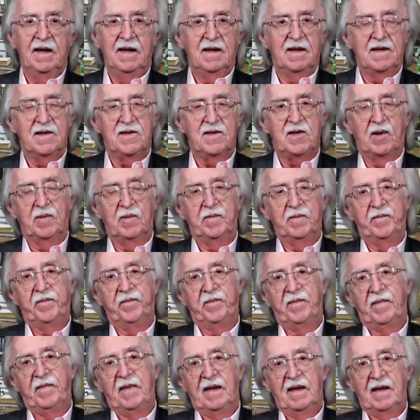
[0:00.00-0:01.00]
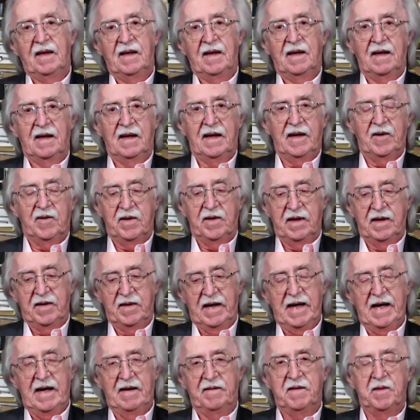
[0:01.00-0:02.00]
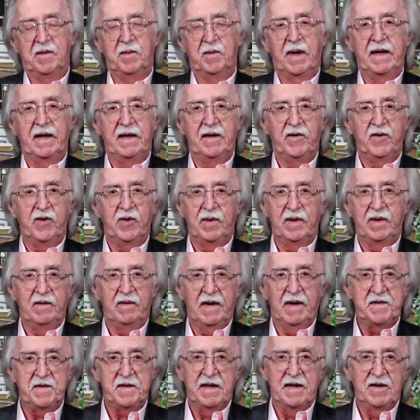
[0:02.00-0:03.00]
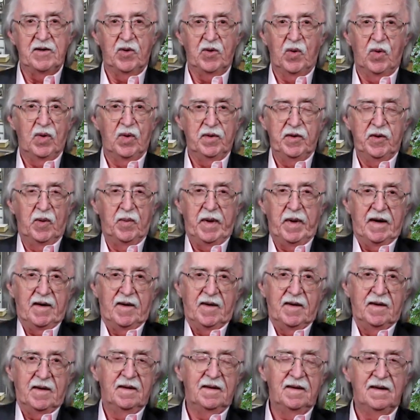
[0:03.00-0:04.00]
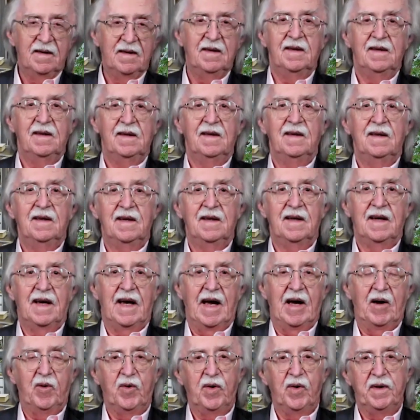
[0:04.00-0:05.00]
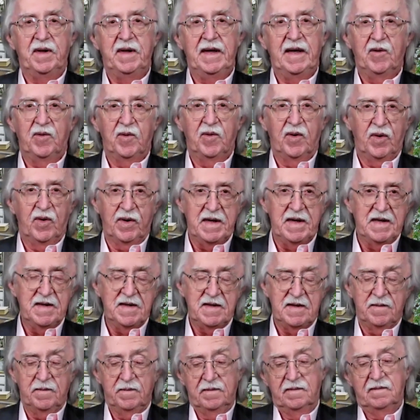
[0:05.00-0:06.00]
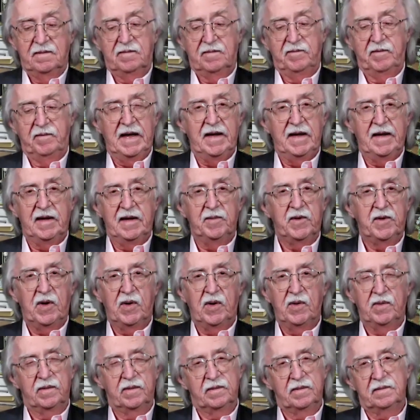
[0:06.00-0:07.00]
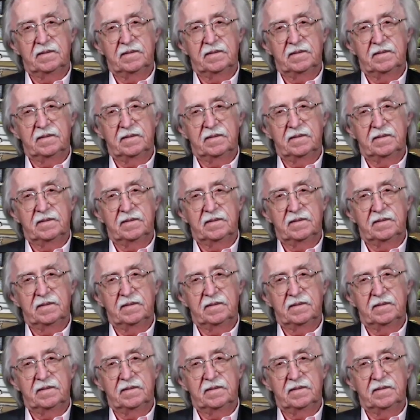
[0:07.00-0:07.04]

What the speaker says: So, you know, do they have the money to invest in gold no matter how good the outlook is? Many of them don't.